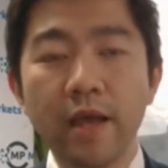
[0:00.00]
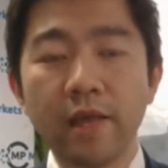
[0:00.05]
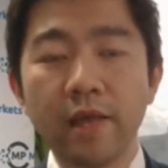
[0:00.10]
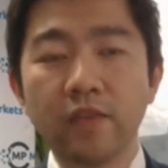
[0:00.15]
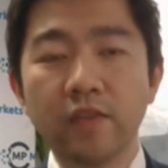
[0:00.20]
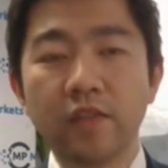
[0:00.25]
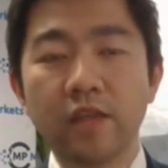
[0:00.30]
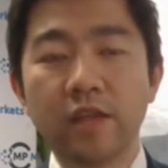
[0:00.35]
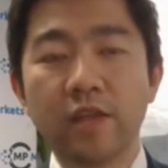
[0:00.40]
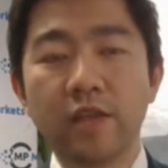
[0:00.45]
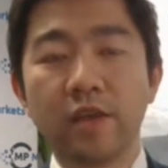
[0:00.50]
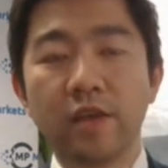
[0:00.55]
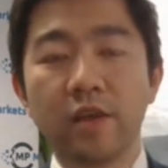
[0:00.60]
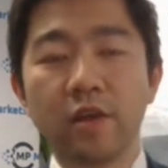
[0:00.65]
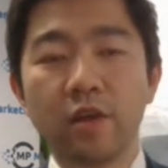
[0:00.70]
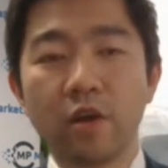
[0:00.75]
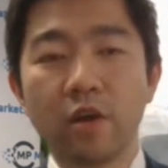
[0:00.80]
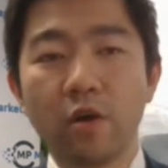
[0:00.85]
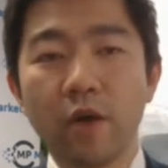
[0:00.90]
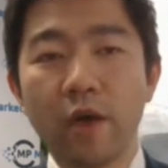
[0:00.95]
Instead, they're going
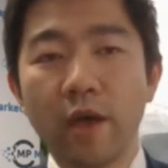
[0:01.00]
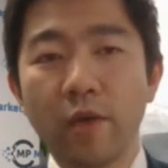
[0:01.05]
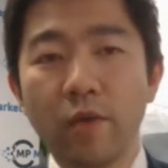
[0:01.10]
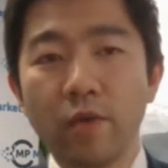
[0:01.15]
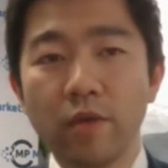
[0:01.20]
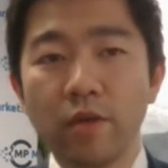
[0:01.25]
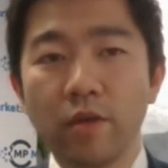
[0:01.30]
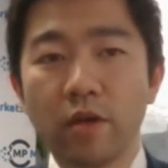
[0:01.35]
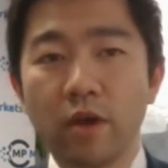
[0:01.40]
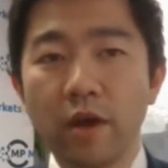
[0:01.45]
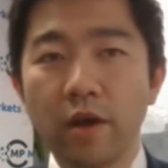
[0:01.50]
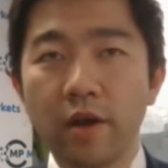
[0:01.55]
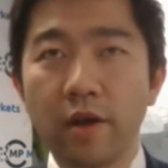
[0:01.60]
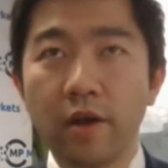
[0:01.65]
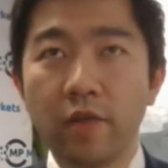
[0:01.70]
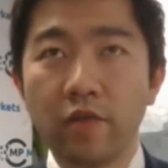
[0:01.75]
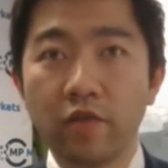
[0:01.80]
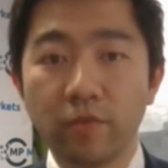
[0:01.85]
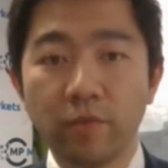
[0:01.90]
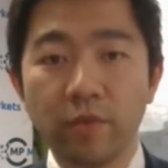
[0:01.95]
to go ahead with a
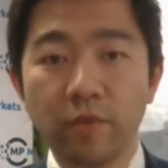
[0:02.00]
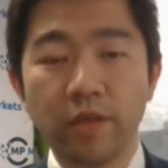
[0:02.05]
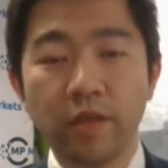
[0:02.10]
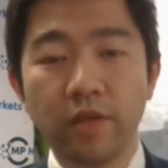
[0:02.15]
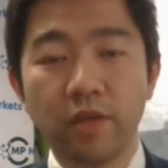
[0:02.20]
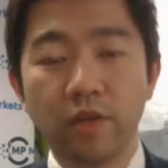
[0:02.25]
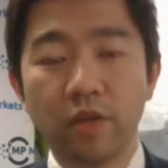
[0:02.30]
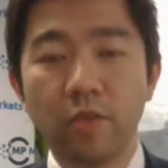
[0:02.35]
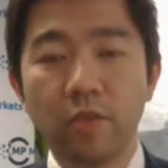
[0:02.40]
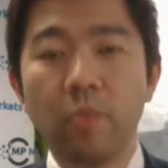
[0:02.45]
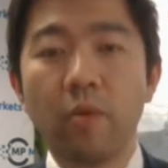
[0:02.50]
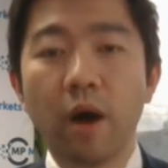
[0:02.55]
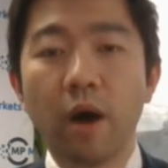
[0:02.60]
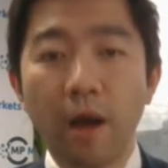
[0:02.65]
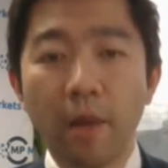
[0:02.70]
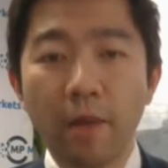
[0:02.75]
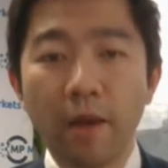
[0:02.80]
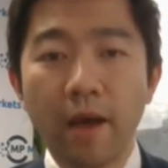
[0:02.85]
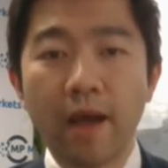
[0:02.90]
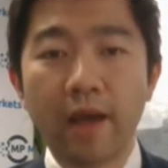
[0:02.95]
$900 million
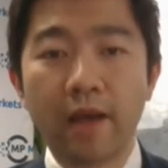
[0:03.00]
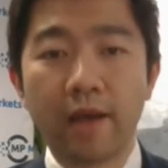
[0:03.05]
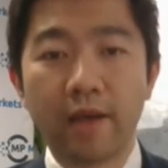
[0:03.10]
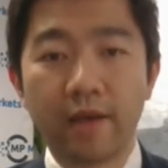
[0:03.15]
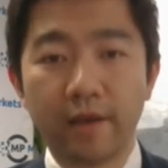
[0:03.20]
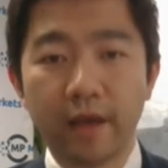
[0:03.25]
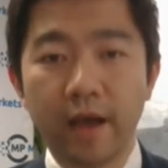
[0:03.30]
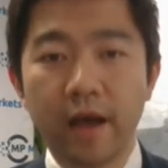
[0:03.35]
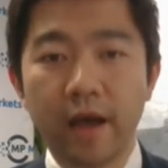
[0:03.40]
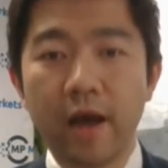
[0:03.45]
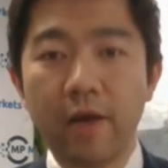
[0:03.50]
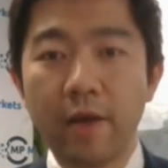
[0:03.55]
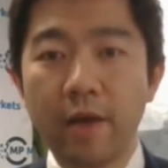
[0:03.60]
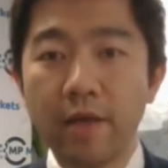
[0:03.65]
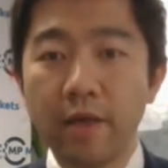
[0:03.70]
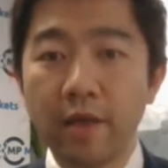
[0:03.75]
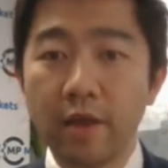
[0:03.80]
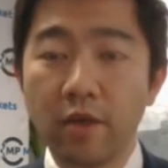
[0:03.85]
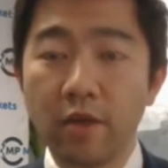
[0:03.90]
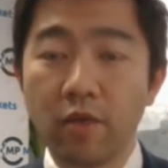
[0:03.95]
buyback,
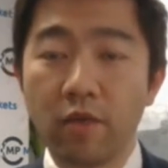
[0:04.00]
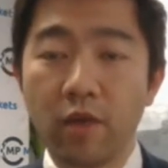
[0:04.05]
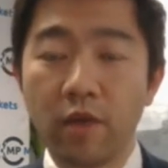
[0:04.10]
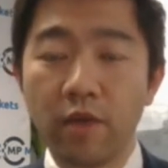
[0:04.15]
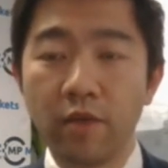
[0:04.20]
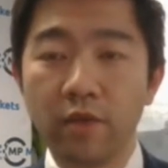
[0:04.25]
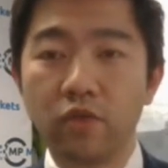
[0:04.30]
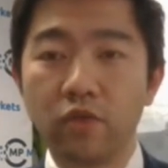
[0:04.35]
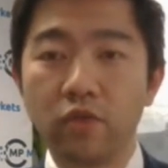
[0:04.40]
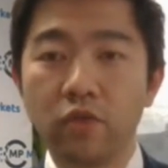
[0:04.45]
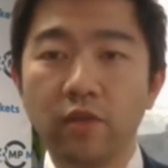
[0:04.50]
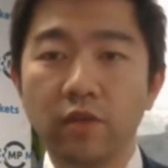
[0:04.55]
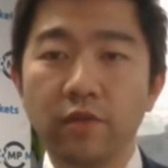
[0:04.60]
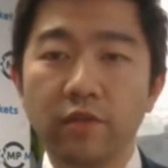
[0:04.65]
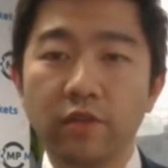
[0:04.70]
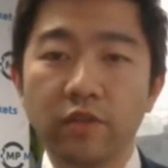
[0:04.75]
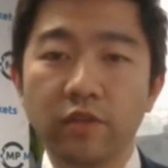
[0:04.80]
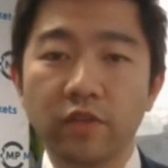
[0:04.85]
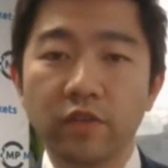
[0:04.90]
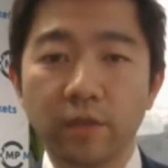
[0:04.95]
and they're going to run the two
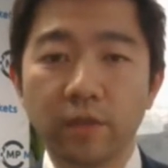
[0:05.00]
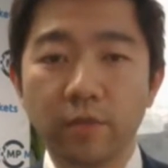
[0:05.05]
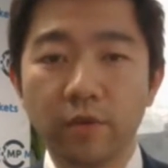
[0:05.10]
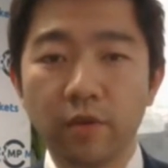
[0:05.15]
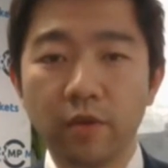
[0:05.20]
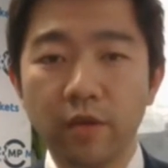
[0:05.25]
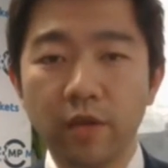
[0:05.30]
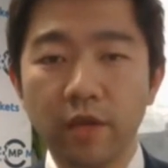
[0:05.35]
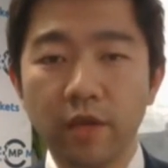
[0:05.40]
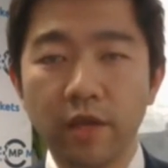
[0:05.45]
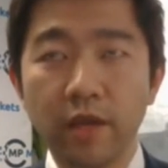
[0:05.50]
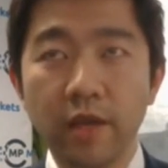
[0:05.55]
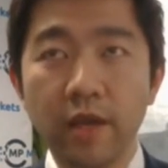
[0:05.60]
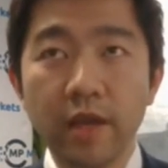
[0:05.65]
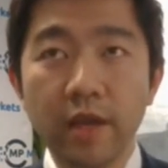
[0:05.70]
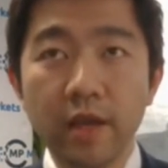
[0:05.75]
divisions separately.